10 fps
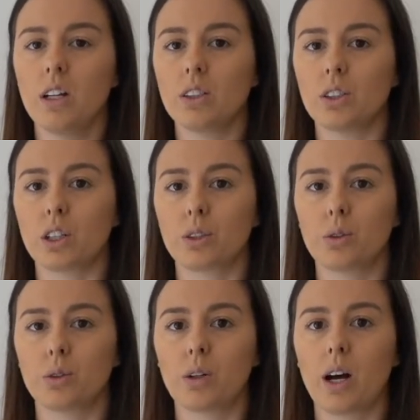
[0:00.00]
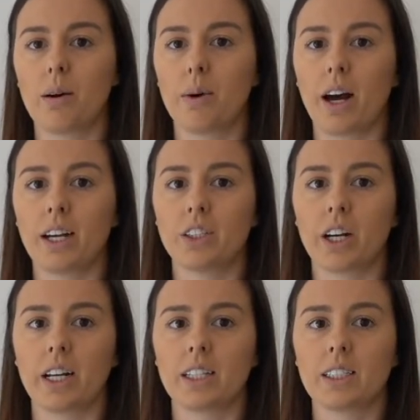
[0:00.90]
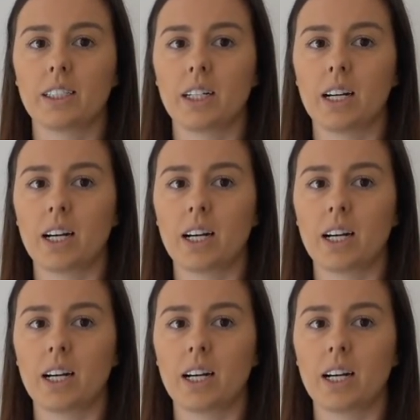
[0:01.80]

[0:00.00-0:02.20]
structural carbohydrates